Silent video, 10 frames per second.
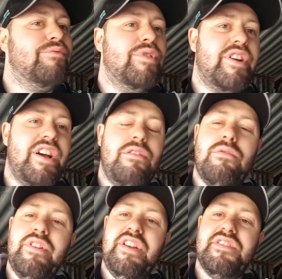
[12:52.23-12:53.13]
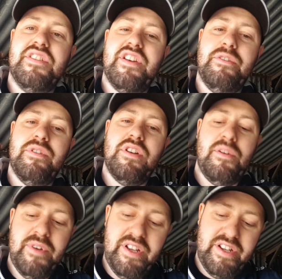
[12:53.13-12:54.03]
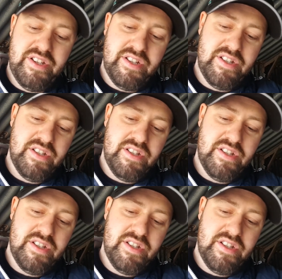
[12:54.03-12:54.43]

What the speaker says: work out what we need to do. I mean,